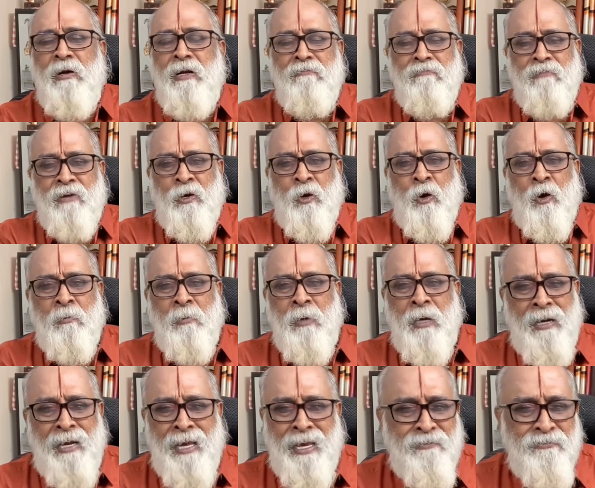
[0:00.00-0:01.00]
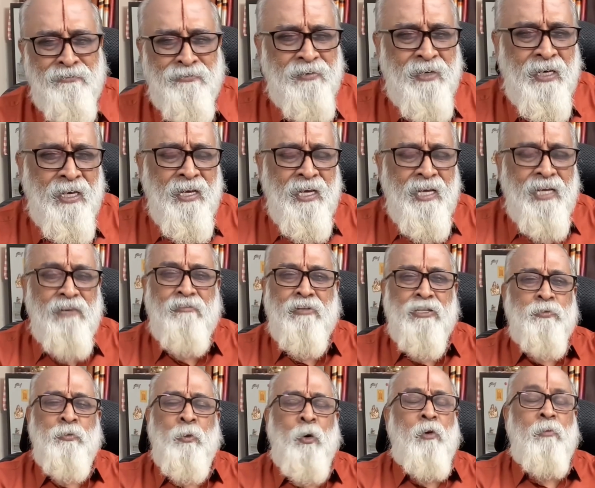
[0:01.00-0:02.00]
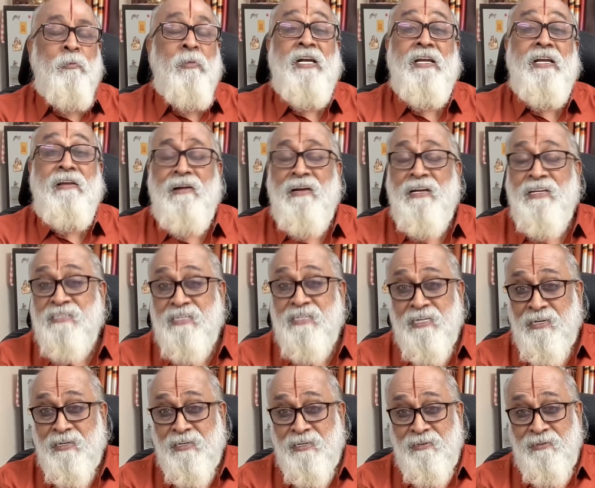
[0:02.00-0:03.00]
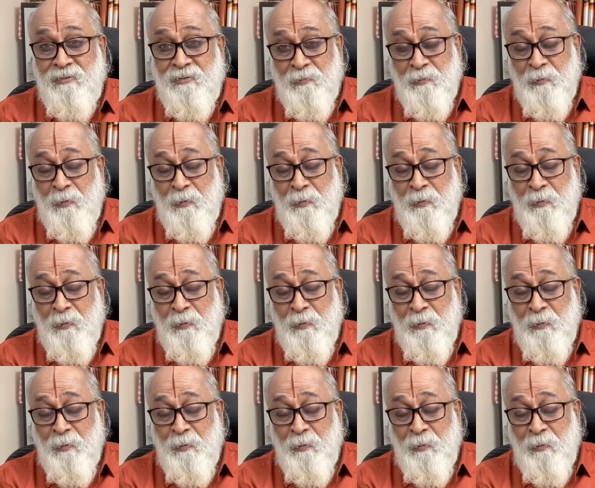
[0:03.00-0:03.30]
to live a normal life. It was more materialistic.